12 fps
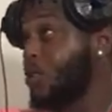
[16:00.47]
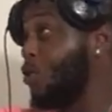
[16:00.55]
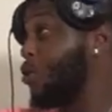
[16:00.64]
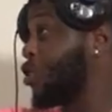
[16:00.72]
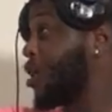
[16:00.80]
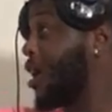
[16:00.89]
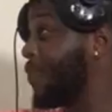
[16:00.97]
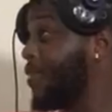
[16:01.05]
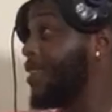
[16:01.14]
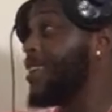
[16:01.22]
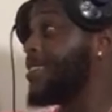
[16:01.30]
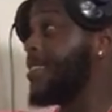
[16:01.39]
Culture of
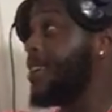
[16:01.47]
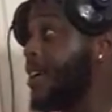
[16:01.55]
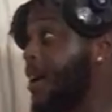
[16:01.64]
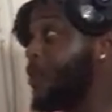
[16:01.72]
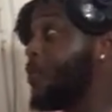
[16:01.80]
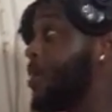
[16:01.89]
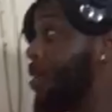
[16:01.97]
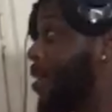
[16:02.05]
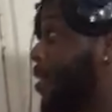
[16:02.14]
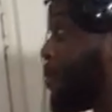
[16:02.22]
the desert, I mean at